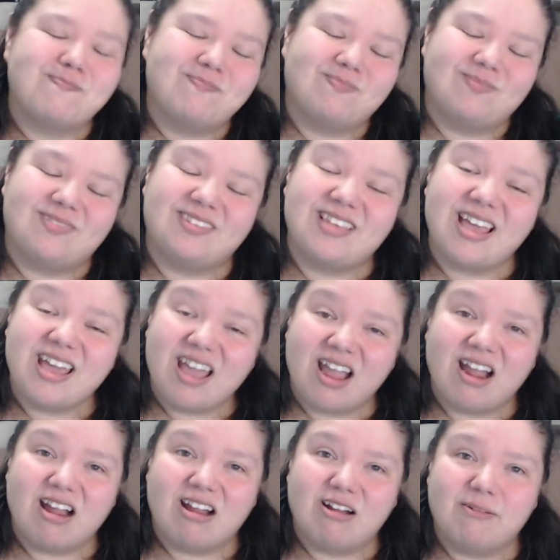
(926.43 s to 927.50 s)
Take
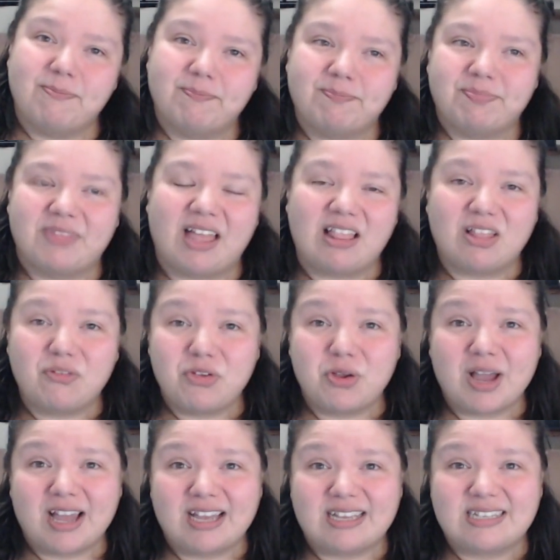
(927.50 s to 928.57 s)
care. I love you
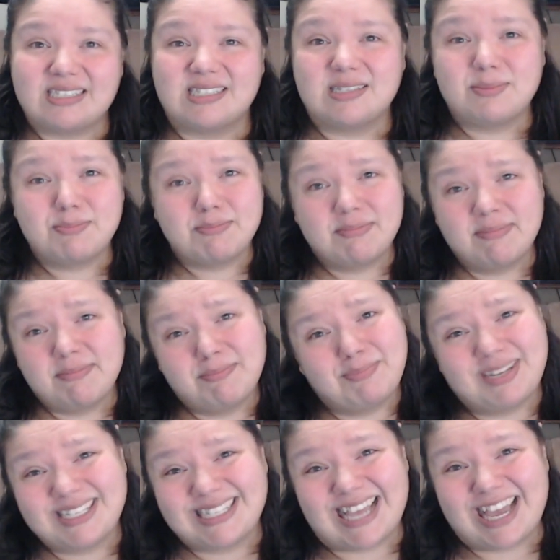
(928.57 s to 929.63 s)
guys. Be
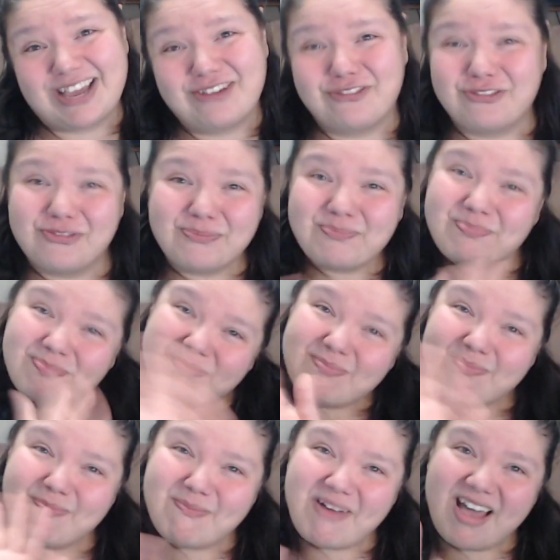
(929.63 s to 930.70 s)
safe.
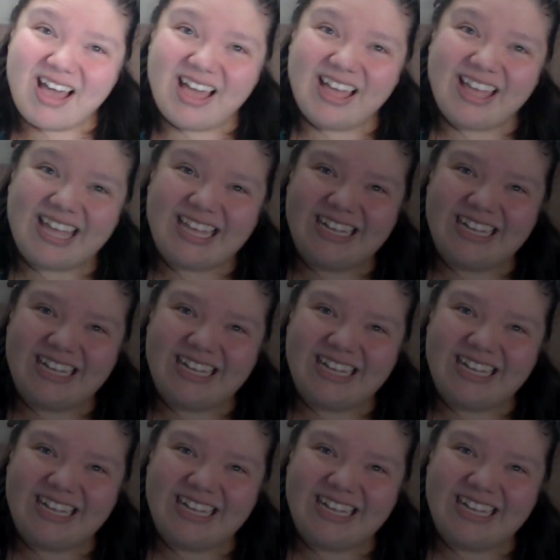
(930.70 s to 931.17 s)
Bye.